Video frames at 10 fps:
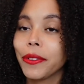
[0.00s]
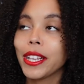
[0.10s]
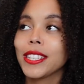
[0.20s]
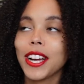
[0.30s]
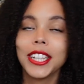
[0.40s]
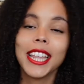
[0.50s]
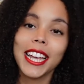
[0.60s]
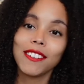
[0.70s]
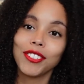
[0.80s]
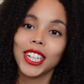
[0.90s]
I only started at the
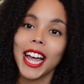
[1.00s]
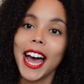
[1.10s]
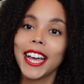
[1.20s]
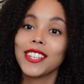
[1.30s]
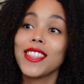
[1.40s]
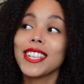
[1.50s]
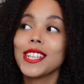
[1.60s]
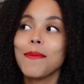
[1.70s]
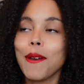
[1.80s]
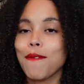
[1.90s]
end of July, so this
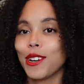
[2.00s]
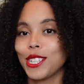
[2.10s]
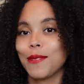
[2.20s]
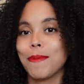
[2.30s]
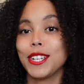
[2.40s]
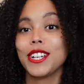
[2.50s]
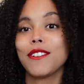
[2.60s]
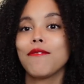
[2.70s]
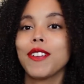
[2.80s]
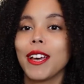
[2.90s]
is my first mid-year
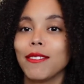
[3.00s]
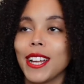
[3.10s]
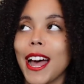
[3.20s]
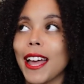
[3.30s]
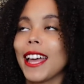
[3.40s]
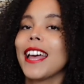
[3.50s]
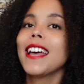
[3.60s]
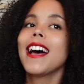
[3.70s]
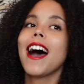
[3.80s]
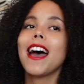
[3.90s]
freakout tag
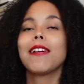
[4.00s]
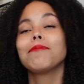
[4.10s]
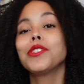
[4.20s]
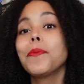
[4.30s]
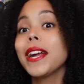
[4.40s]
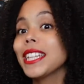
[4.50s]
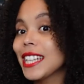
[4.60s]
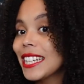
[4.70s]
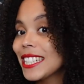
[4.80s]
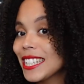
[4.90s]
and I'm super
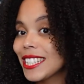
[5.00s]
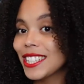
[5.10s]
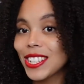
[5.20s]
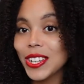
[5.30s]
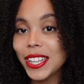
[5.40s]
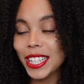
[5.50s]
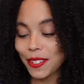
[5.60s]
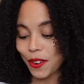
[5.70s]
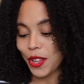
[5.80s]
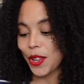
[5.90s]
excited to do this
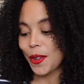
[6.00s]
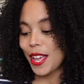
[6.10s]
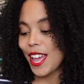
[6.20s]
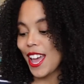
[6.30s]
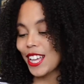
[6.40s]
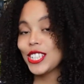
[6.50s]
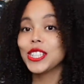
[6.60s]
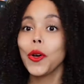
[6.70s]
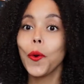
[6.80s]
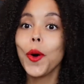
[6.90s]
for you.
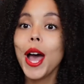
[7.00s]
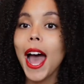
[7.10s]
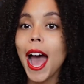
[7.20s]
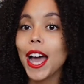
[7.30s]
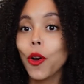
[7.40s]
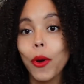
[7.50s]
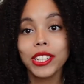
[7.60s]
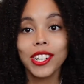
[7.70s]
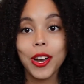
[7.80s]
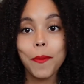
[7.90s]
So uh,
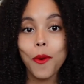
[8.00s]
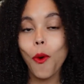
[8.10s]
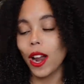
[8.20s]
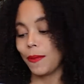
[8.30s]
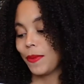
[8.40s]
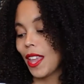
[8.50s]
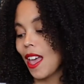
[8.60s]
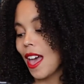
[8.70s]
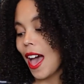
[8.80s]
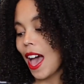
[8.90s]
question number one,
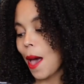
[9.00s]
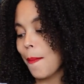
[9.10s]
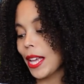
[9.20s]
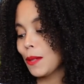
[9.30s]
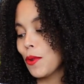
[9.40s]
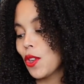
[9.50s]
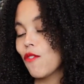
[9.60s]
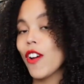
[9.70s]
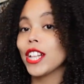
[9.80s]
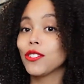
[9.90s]
uh, best book
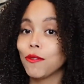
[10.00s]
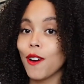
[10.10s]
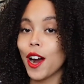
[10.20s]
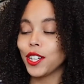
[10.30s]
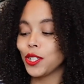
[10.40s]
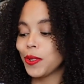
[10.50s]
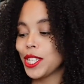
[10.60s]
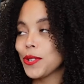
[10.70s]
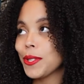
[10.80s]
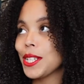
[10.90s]
you've read so far in
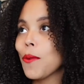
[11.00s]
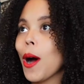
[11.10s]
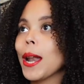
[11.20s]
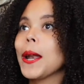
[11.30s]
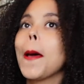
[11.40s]
twenty twenty-one?